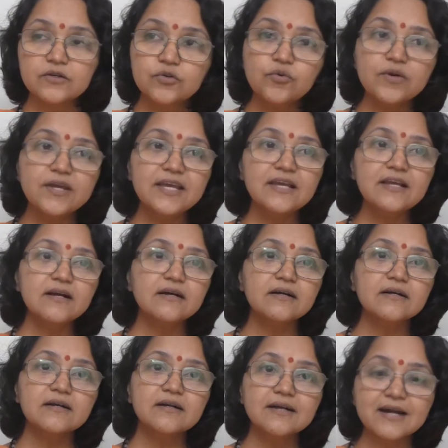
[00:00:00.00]
Doing
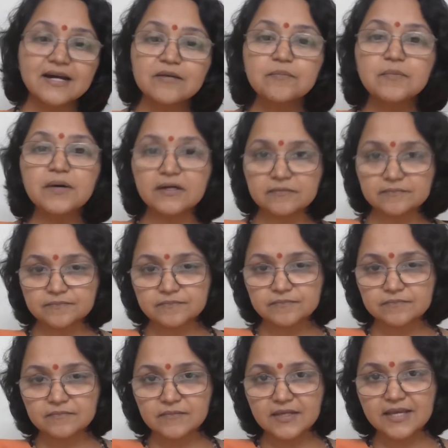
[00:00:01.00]
karma
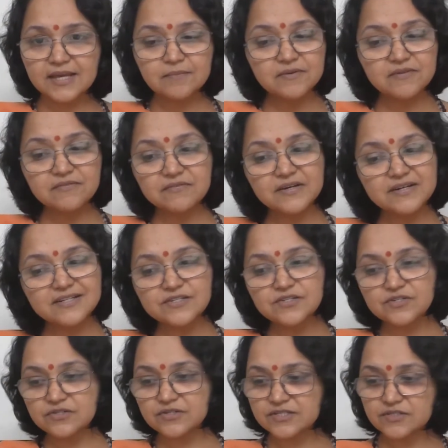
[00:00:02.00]
can be very
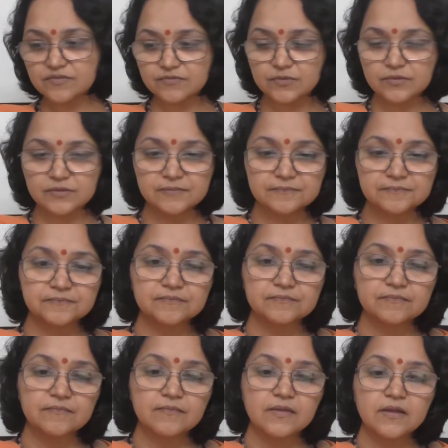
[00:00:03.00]
stressful.
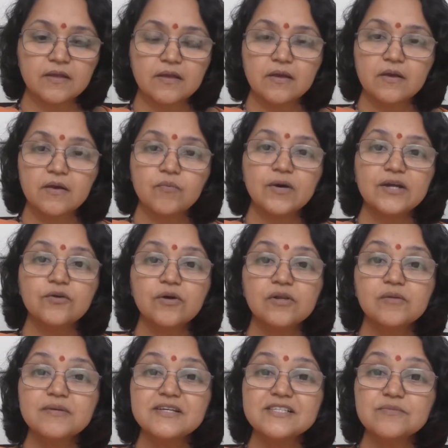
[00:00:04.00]
One
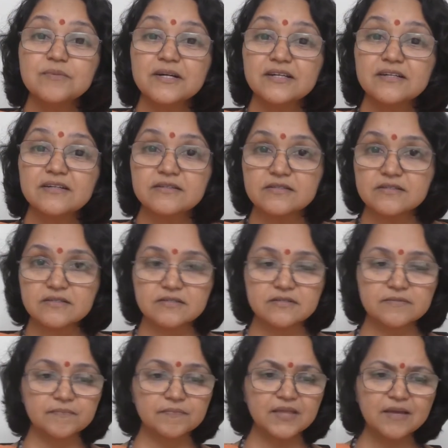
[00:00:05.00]
always
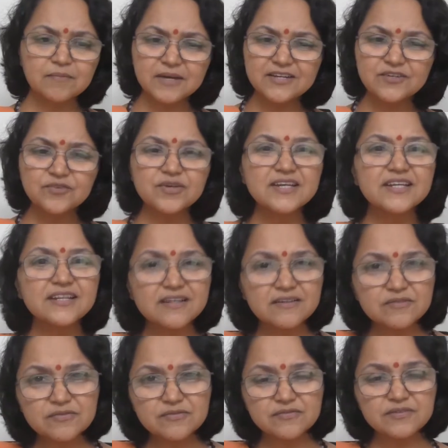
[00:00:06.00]
wonders, am I doing
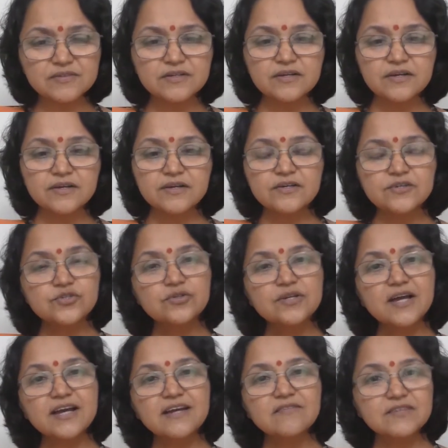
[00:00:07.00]
enough?
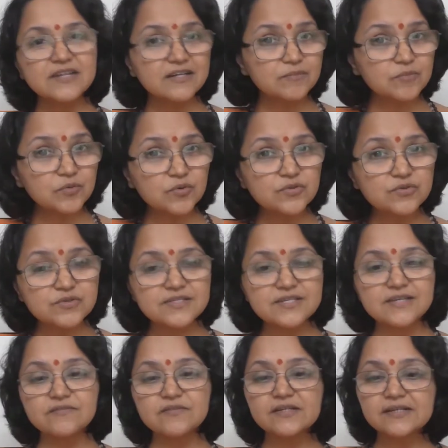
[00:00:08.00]
Should I have done more to
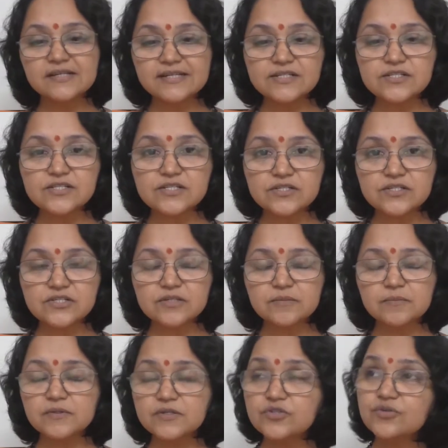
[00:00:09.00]
save the
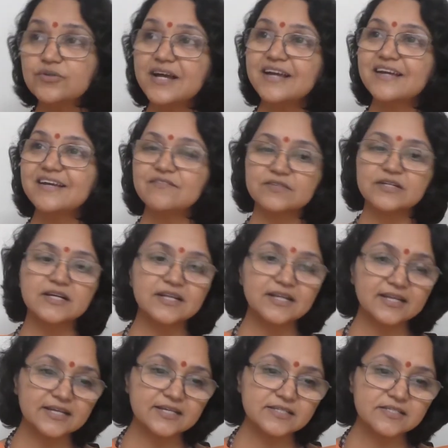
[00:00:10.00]
relationship? Should I have
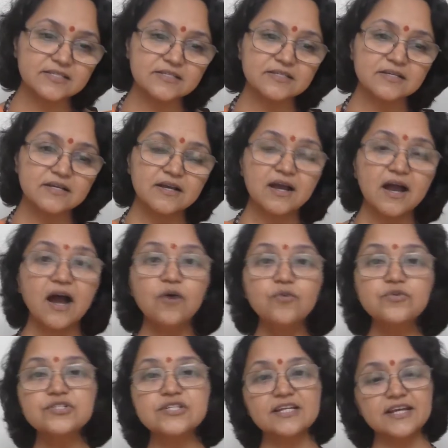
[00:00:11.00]
done less?
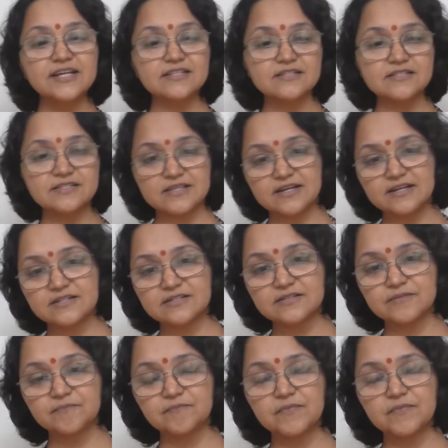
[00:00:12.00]
How shall I decide?